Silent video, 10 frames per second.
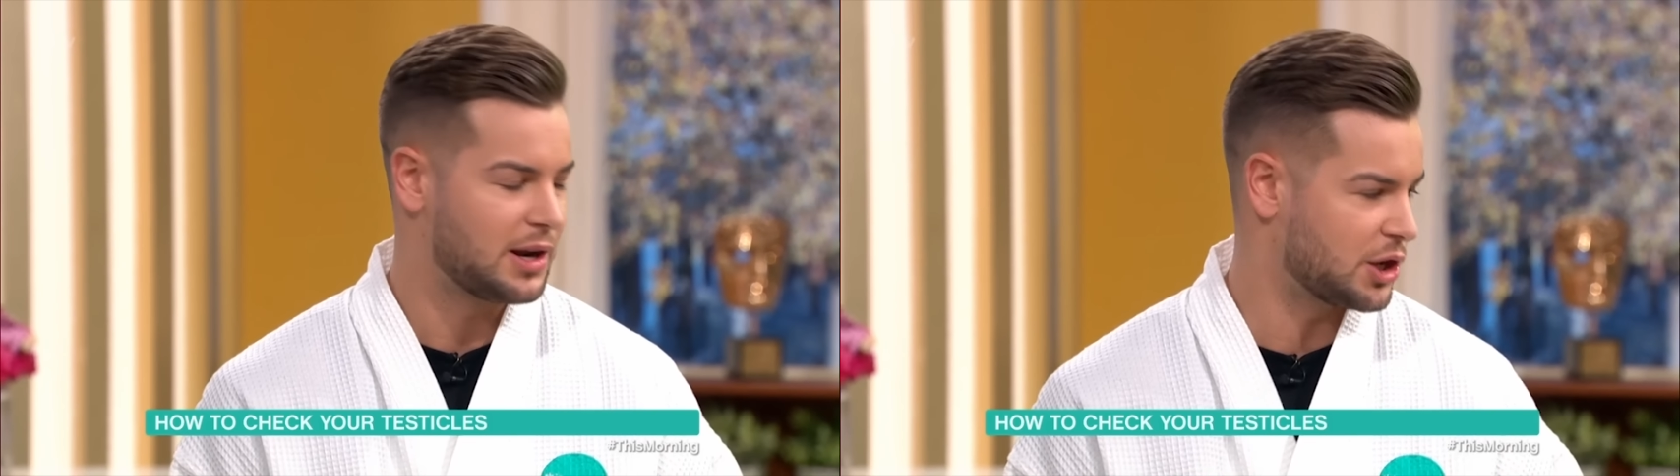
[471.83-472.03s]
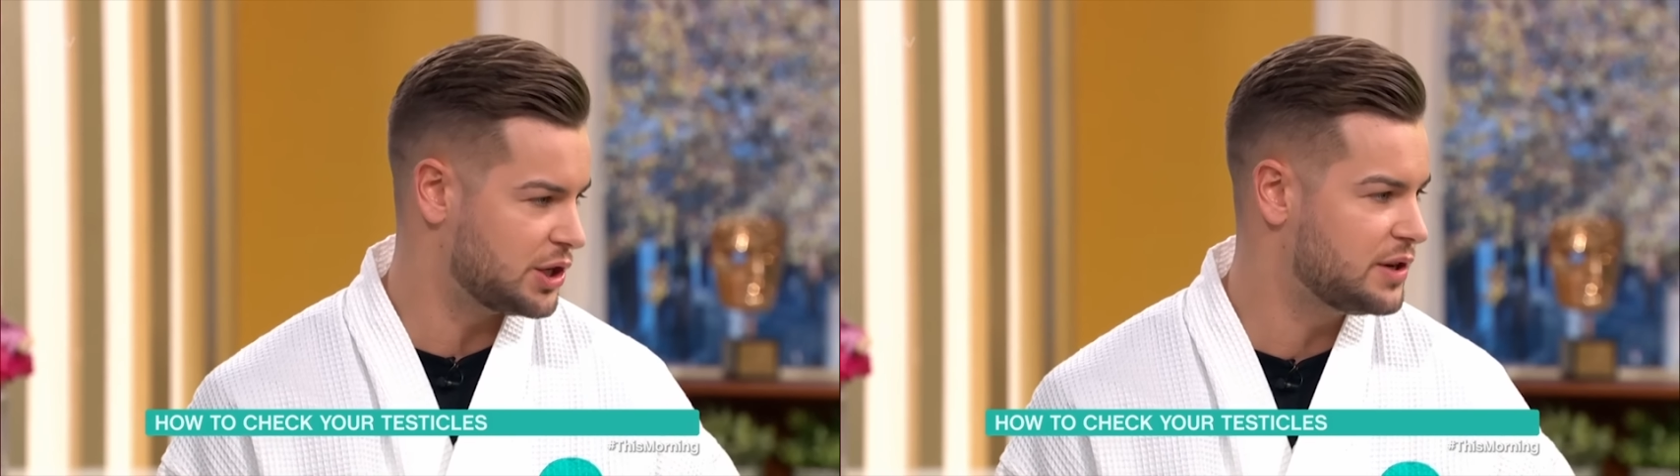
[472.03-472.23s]

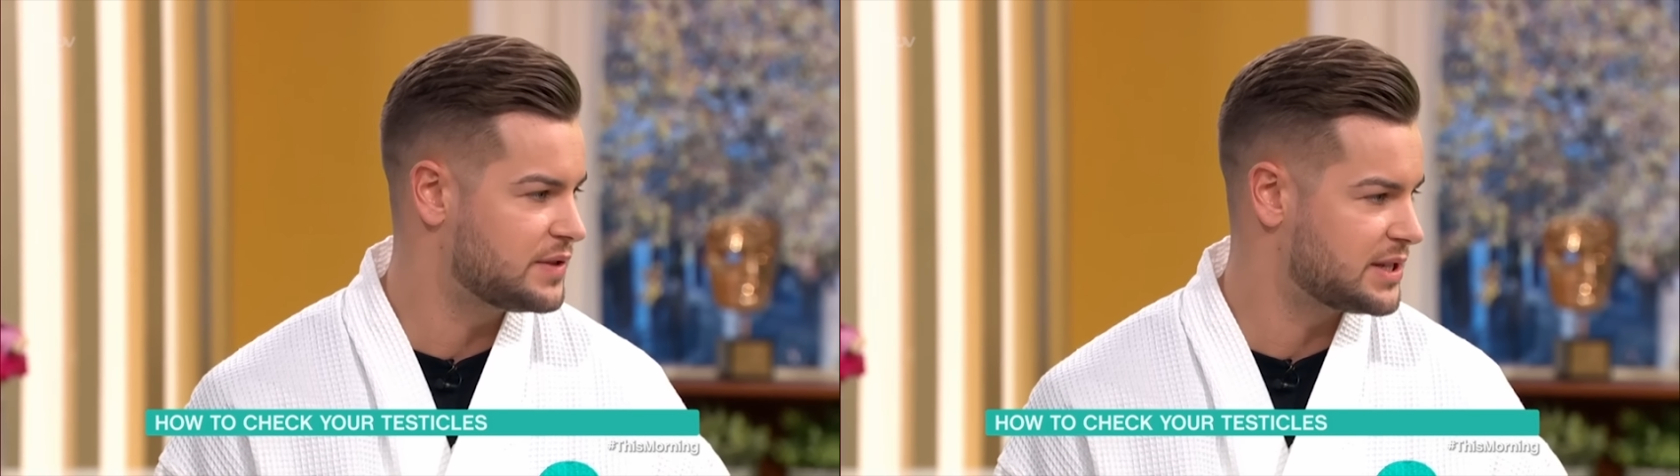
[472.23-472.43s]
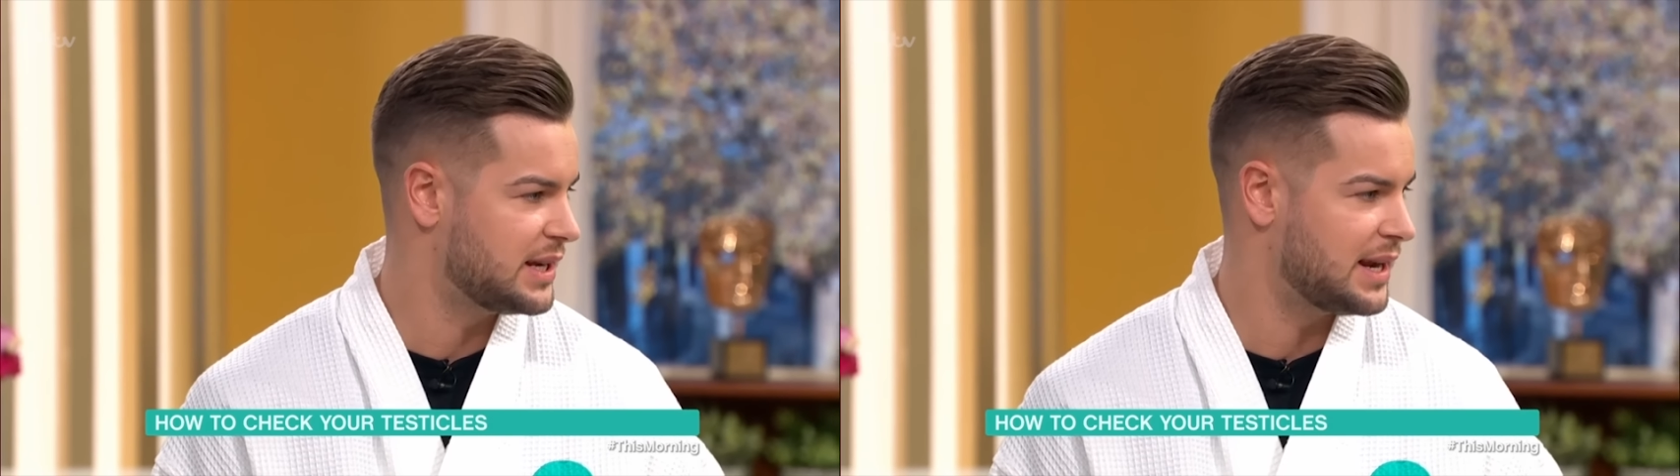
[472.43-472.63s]
like, you've
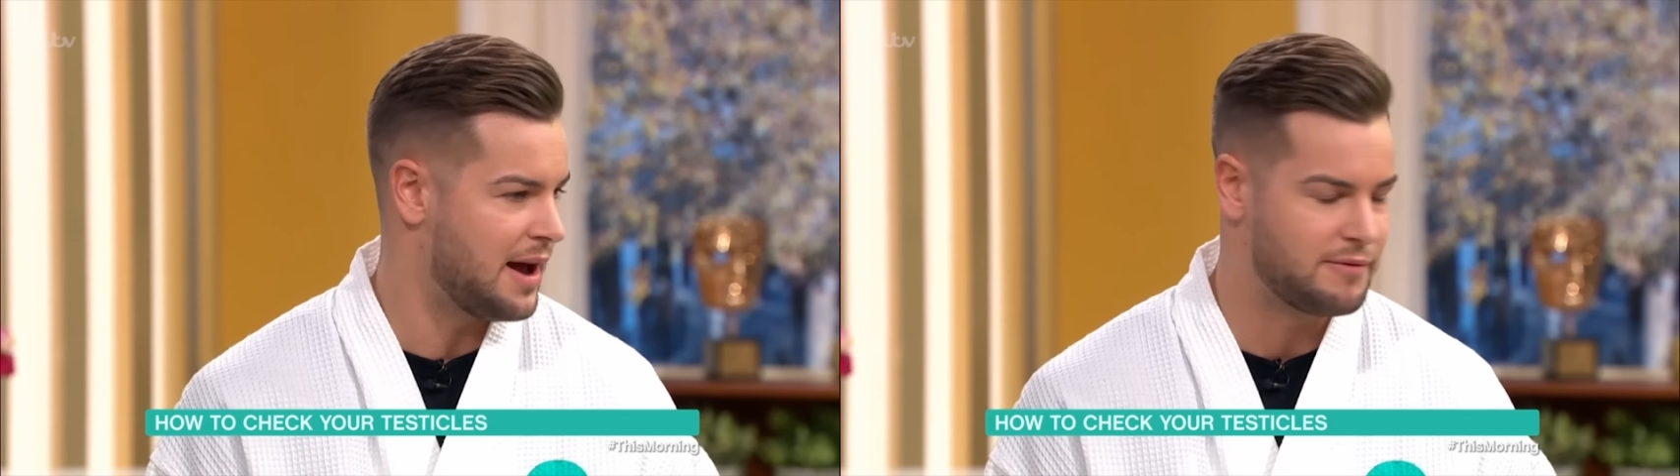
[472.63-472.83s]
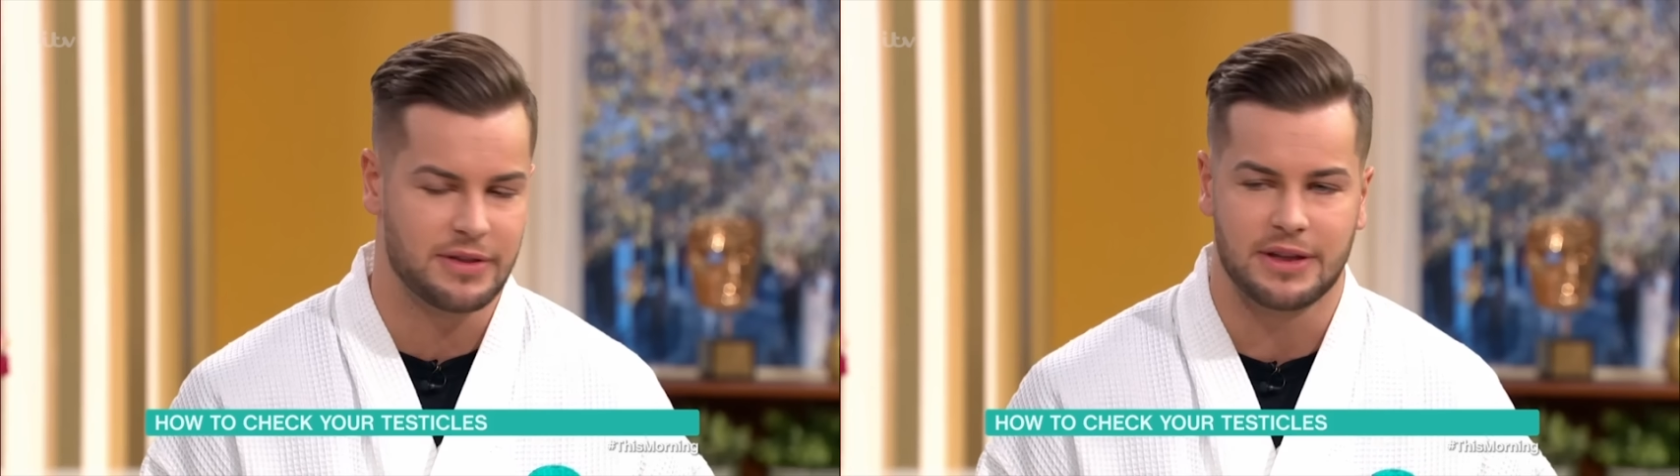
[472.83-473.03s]
seen
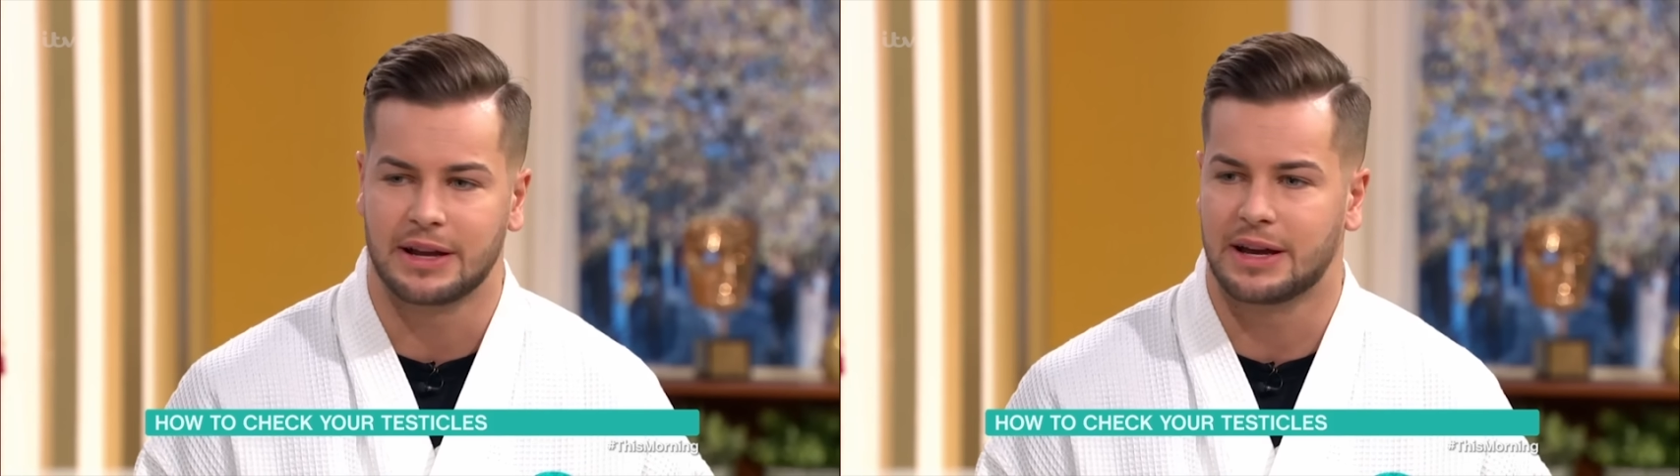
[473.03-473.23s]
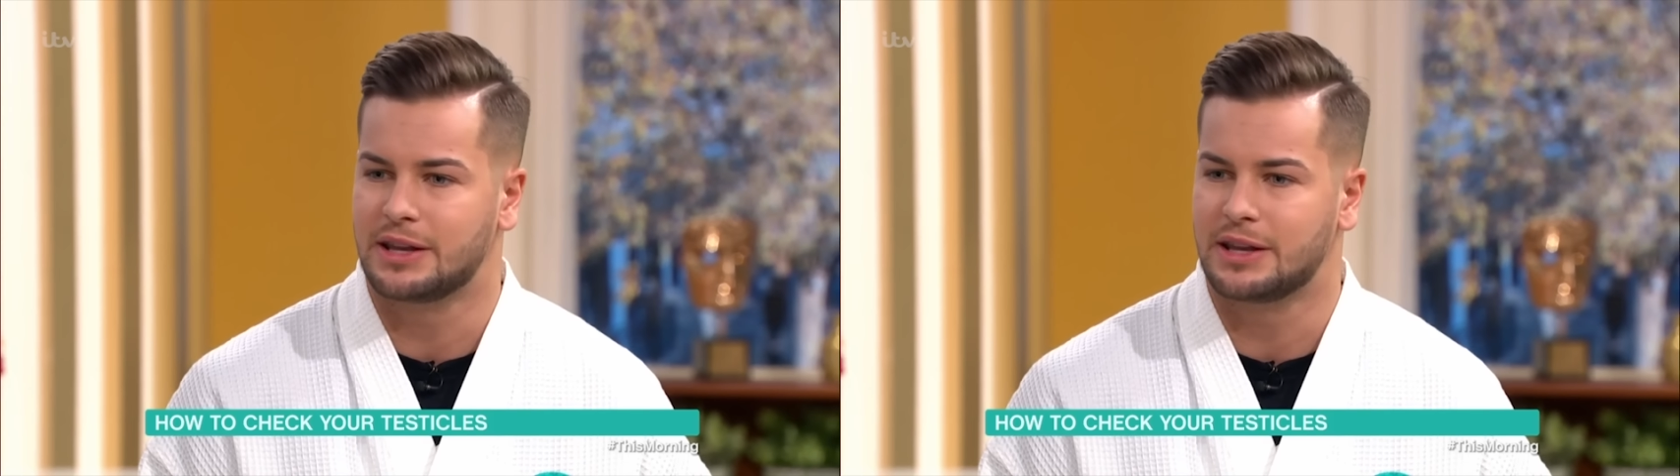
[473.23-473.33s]
everything,